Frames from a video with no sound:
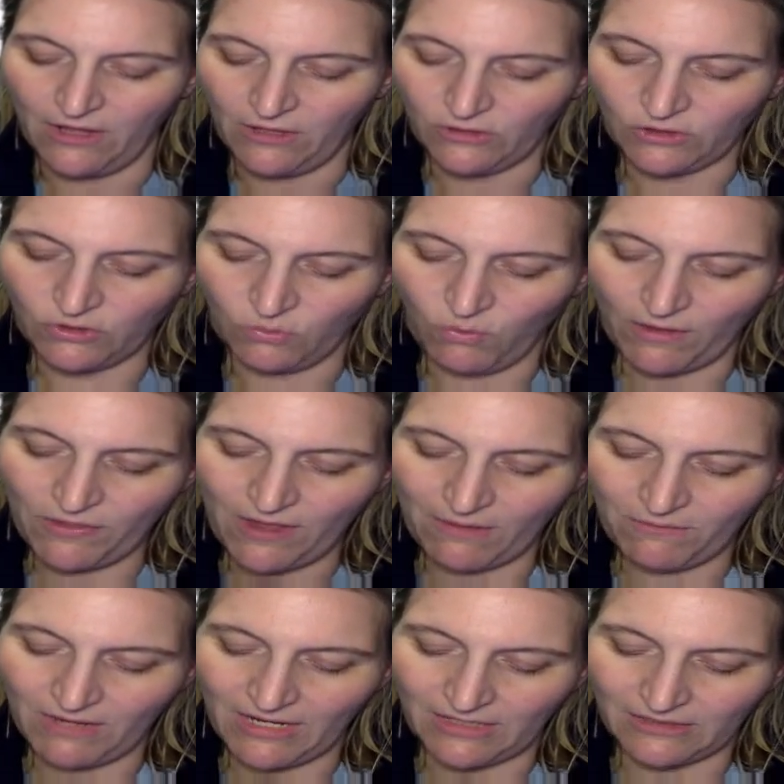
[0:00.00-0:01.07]
So what
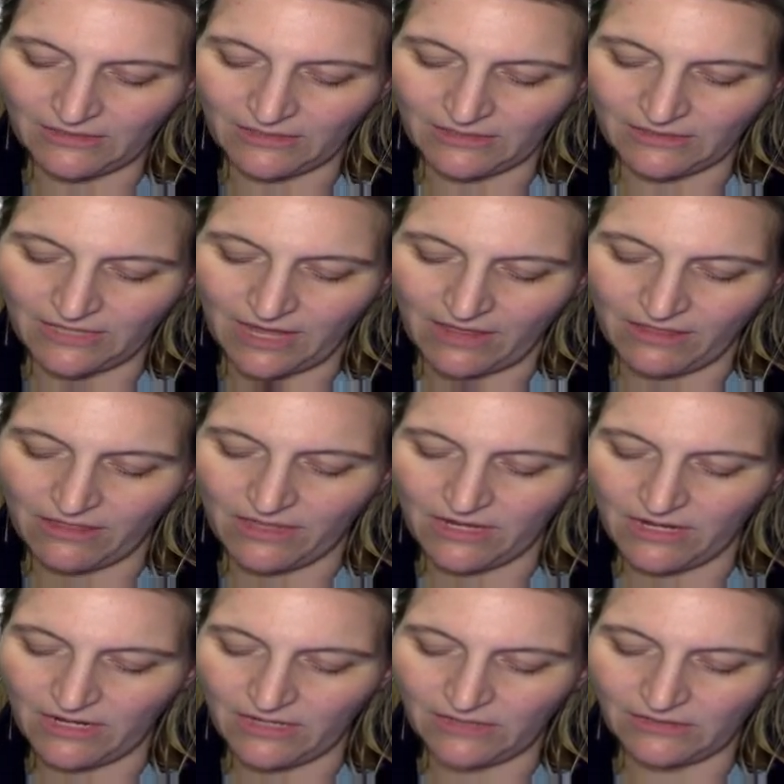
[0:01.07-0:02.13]
that means is that
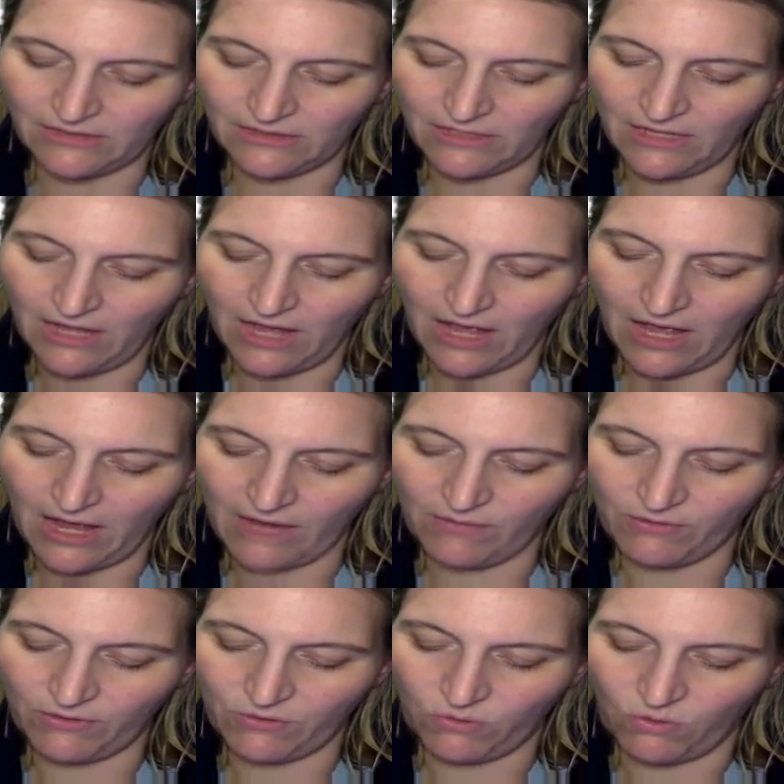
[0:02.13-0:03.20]
these
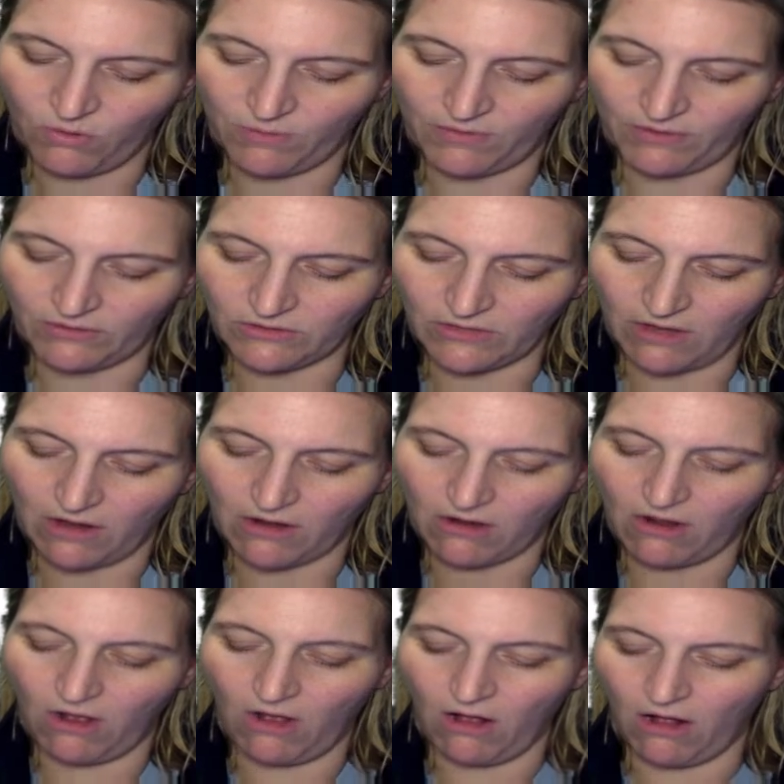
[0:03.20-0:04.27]
hybrid orbitals
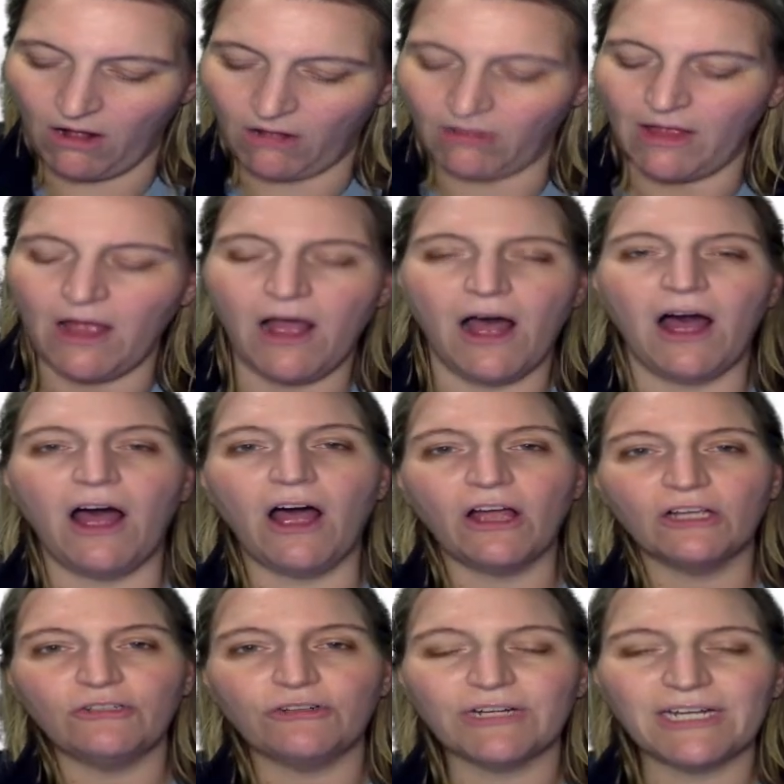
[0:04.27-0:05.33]
are all
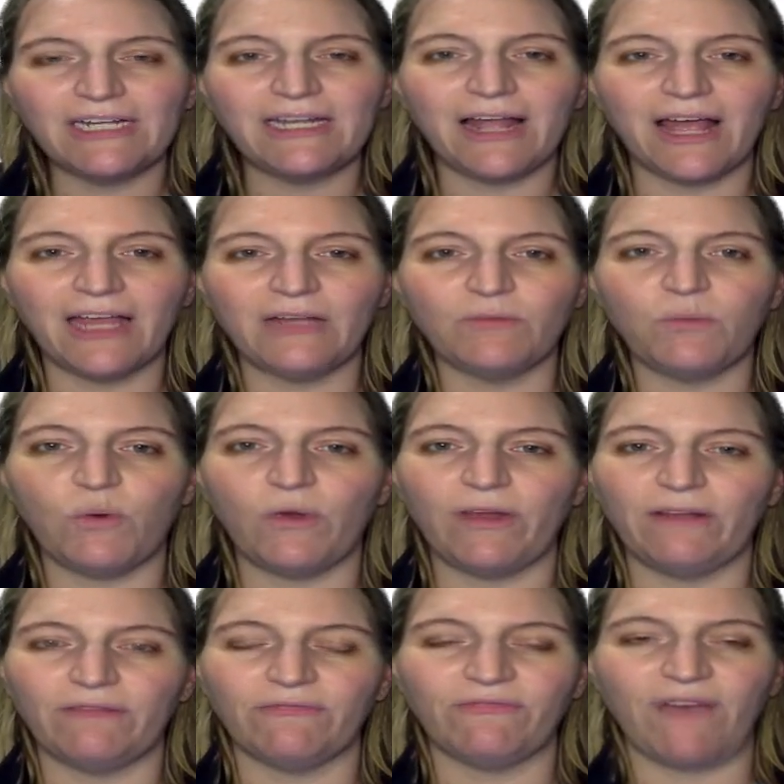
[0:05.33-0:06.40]

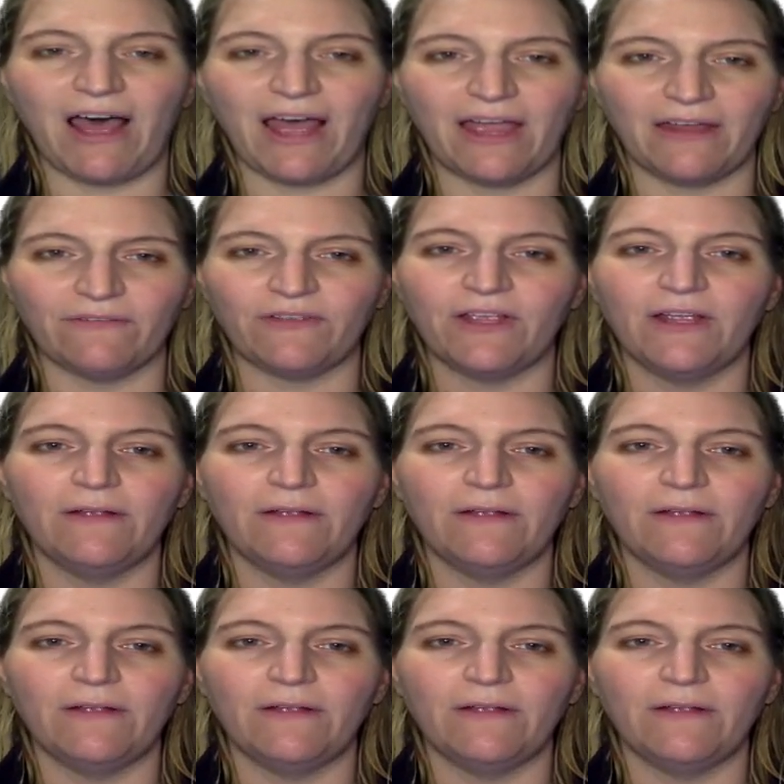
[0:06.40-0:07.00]
109.5